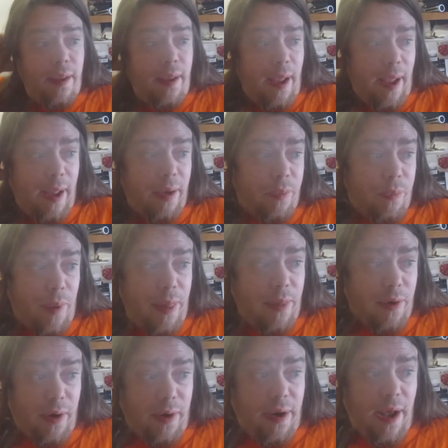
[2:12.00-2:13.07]
and
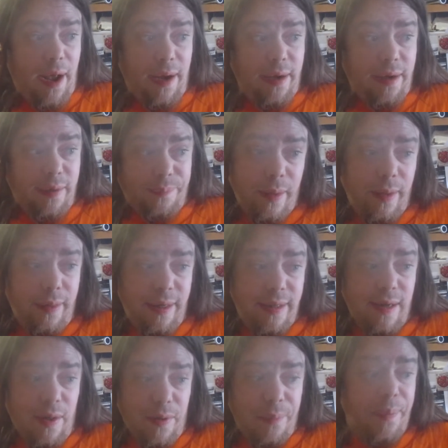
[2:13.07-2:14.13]
whether or not these
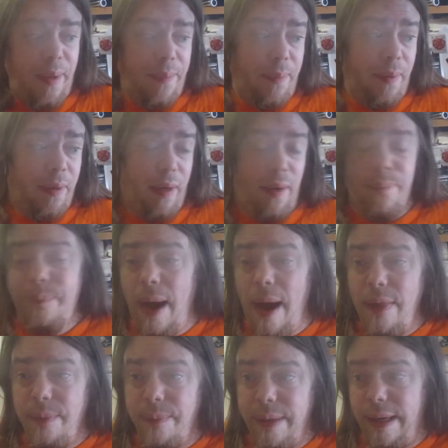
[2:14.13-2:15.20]
other people are going to
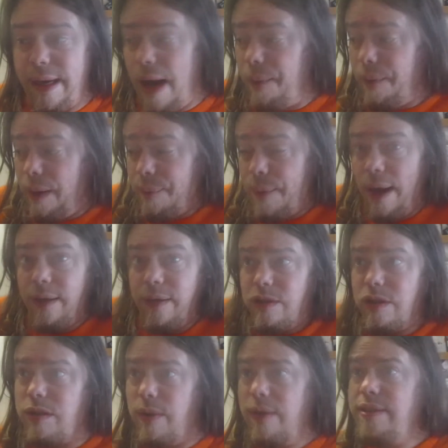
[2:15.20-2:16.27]
bother me, now that I'm not
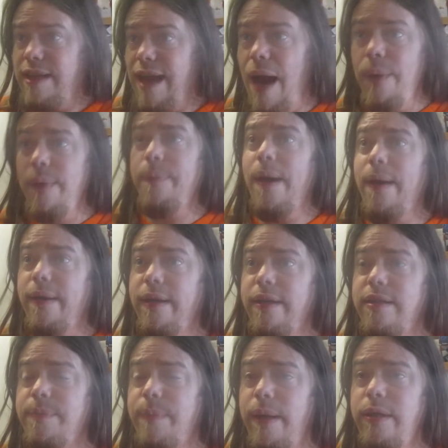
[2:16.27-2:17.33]
stressing out about it
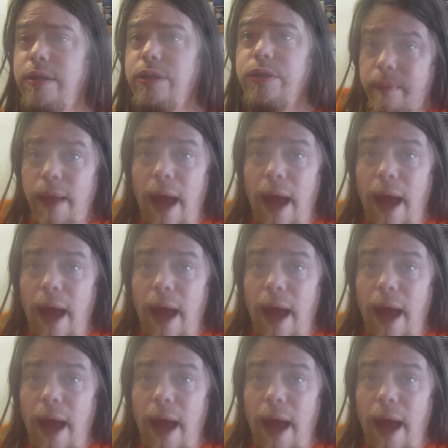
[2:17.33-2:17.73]
as much,